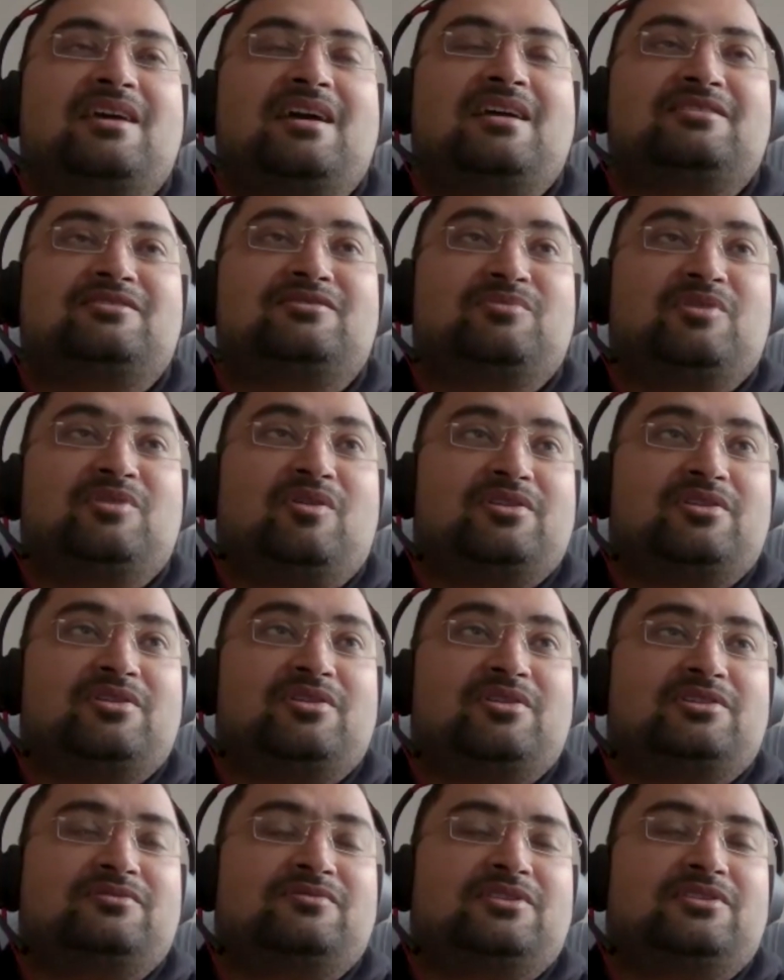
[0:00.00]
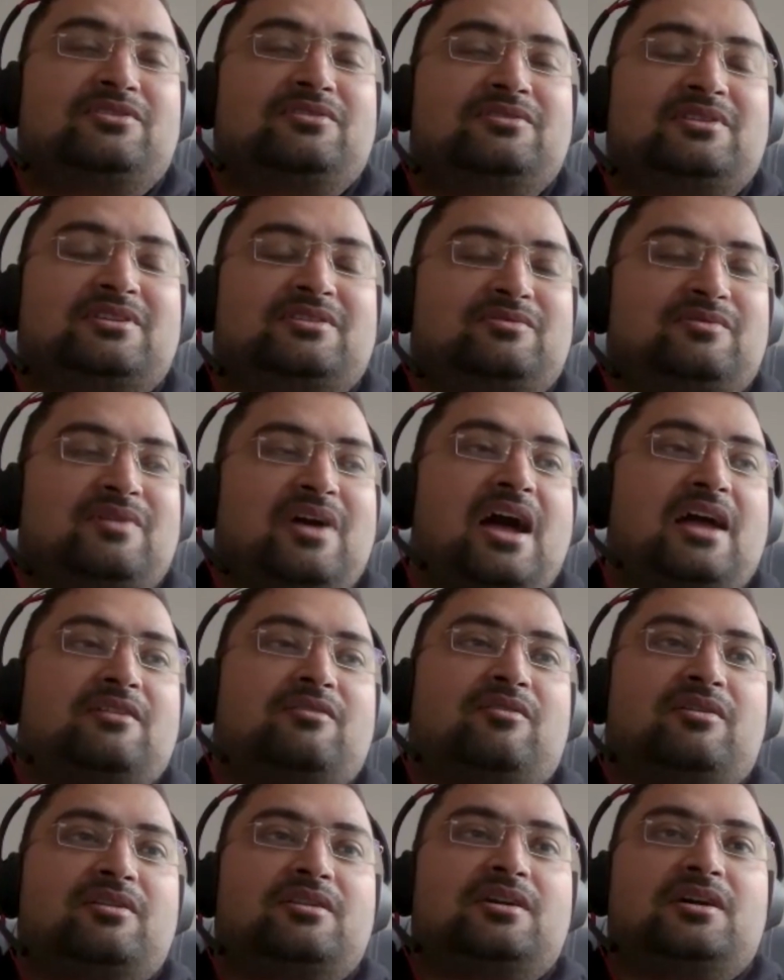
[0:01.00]
And to be honest with you, just to add
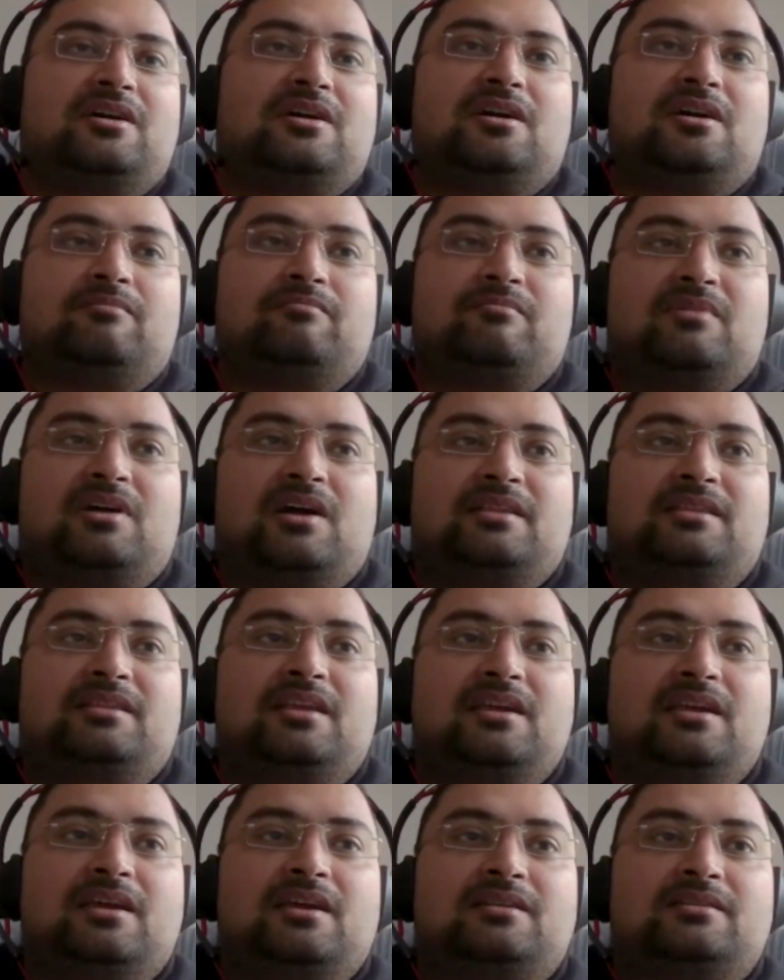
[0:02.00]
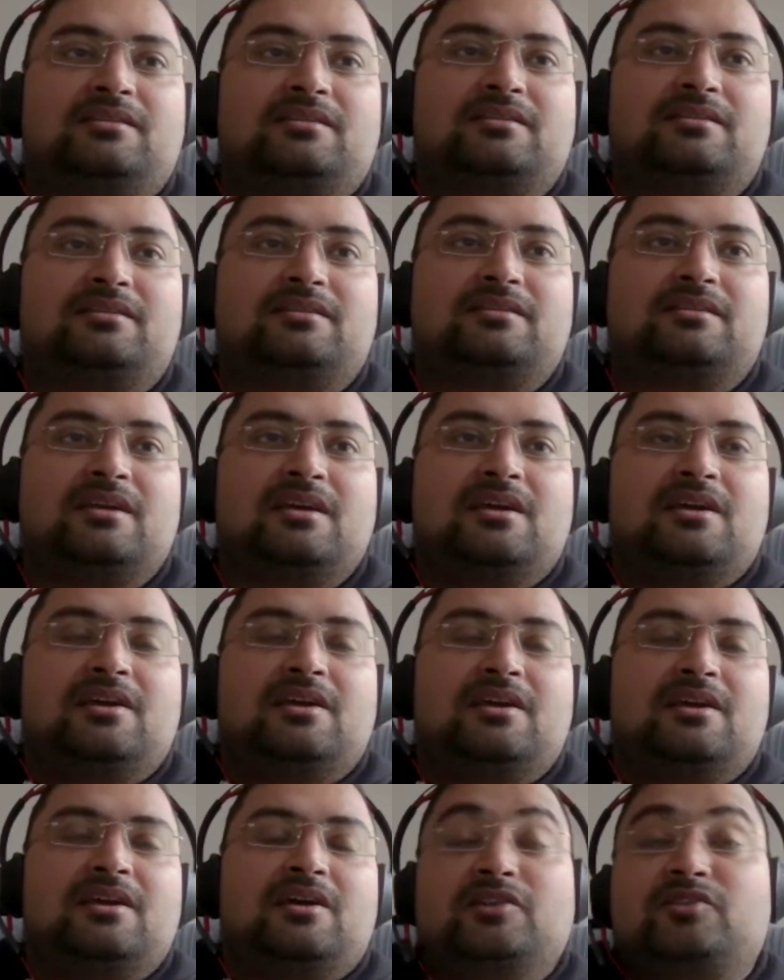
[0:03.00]
on, I think it's
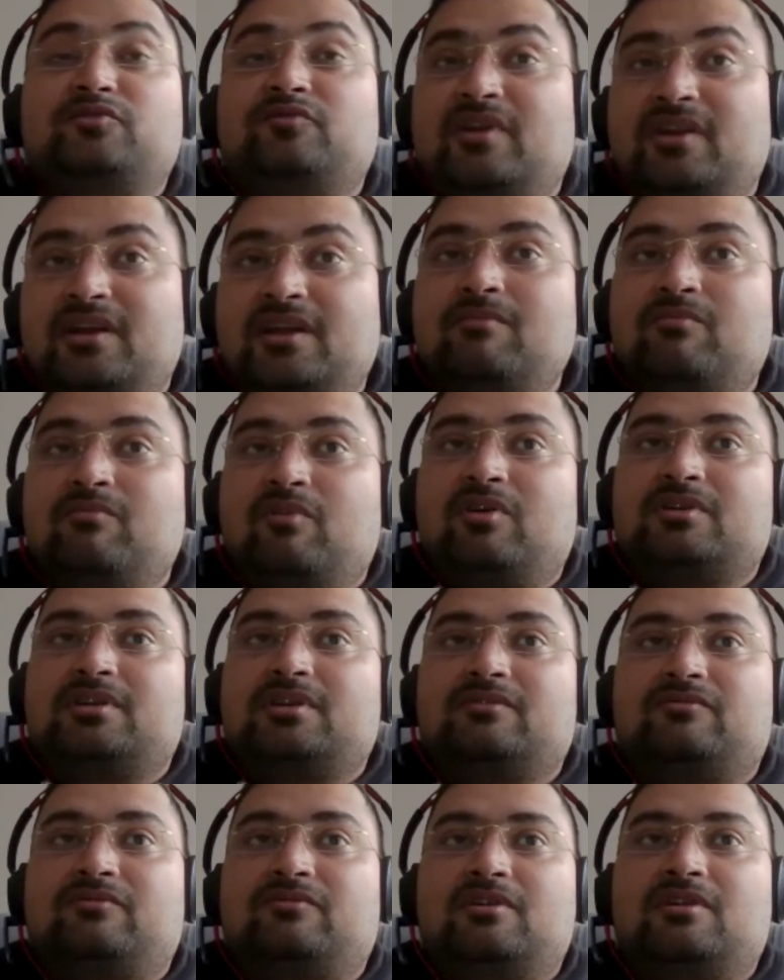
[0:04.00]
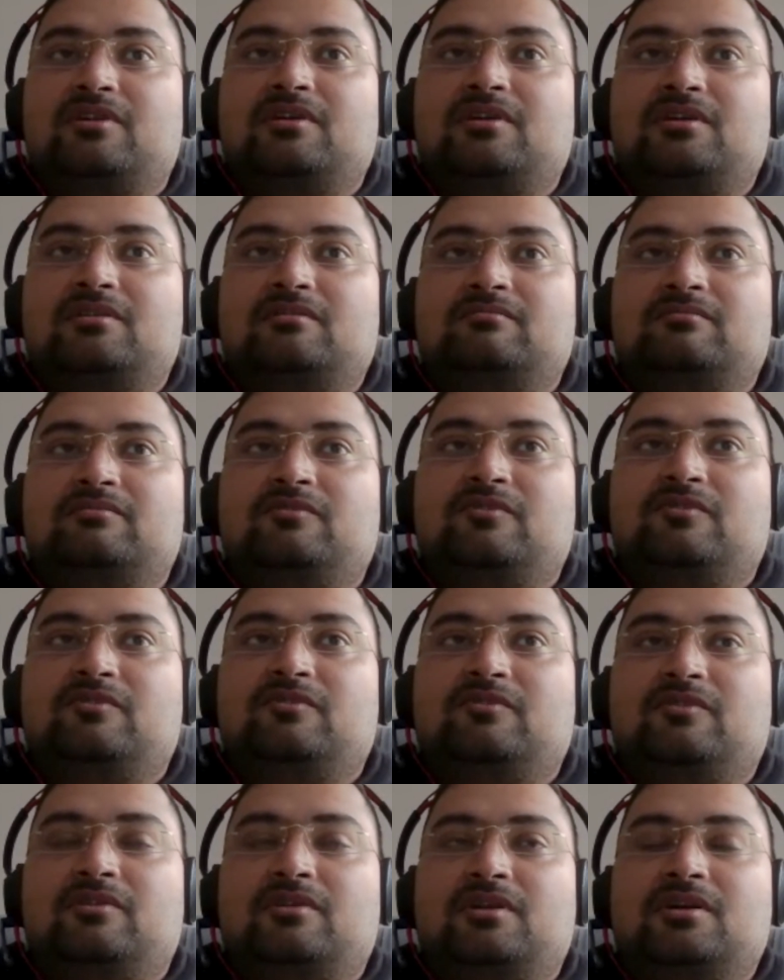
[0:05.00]
very important for
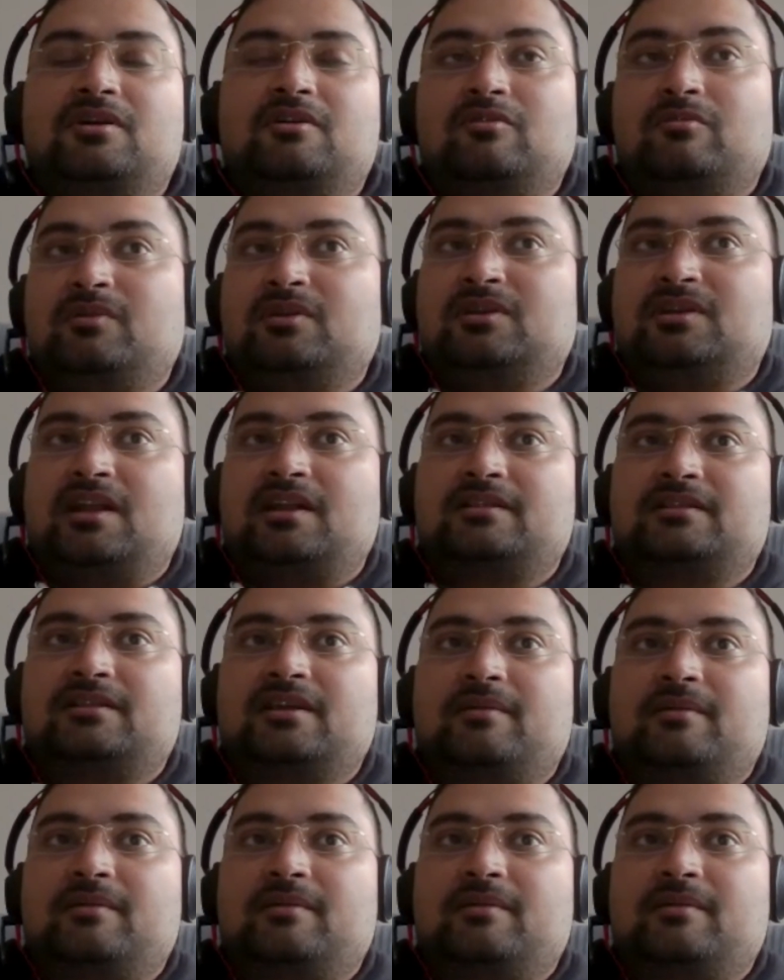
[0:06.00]
a global talent thing.